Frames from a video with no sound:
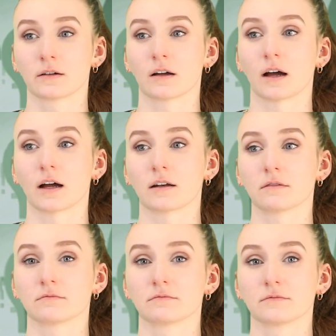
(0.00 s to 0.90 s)
God.
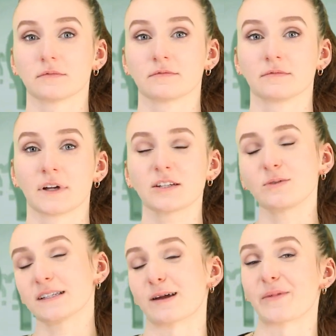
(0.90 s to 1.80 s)
I just
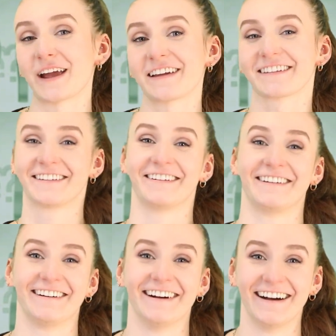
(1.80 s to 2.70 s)
wanna take a break.
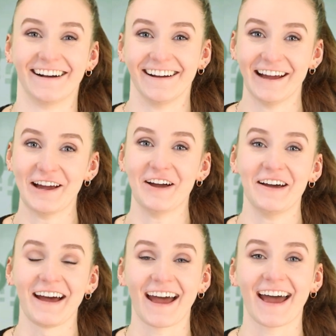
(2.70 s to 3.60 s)

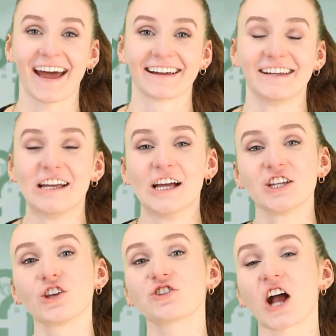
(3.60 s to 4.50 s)
ah!
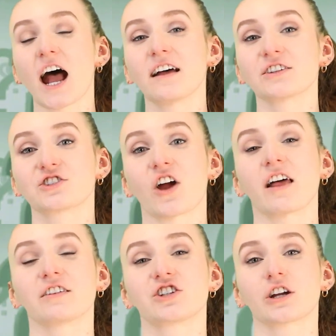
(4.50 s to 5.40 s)
So child
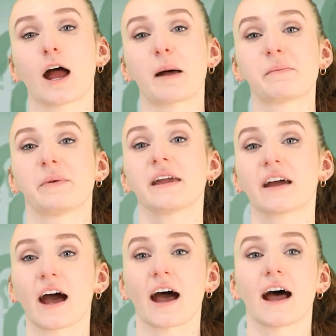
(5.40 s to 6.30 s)
astrologer
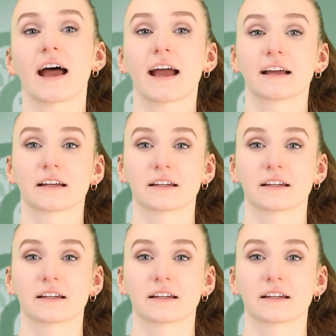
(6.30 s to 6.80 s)
Abiha...